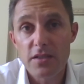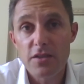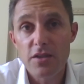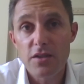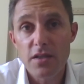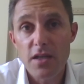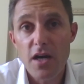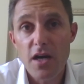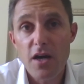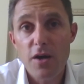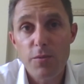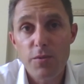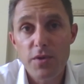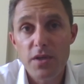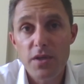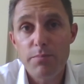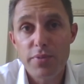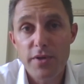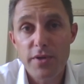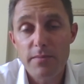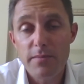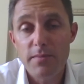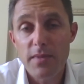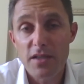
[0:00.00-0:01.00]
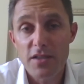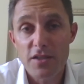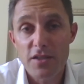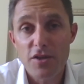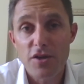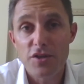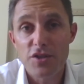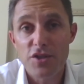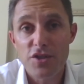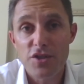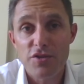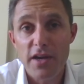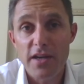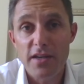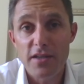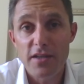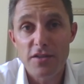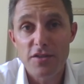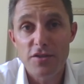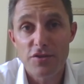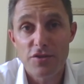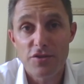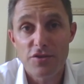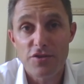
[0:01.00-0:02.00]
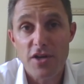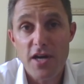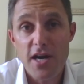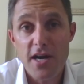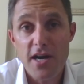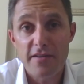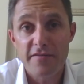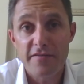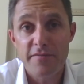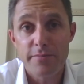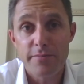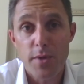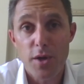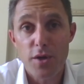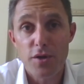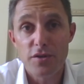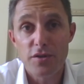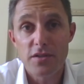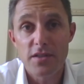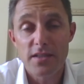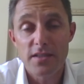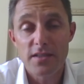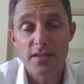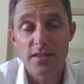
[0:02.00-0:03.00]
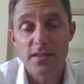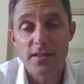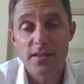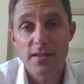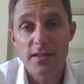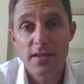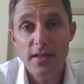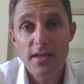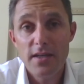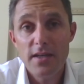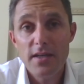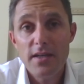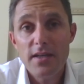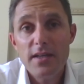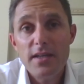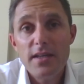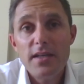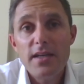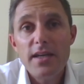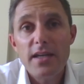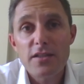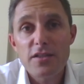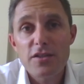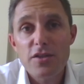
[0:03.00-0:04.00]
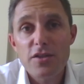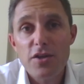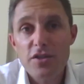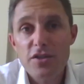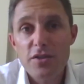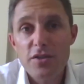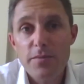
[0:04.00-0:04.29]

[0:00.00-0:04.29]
So now we pretty much go straight into drive mode and start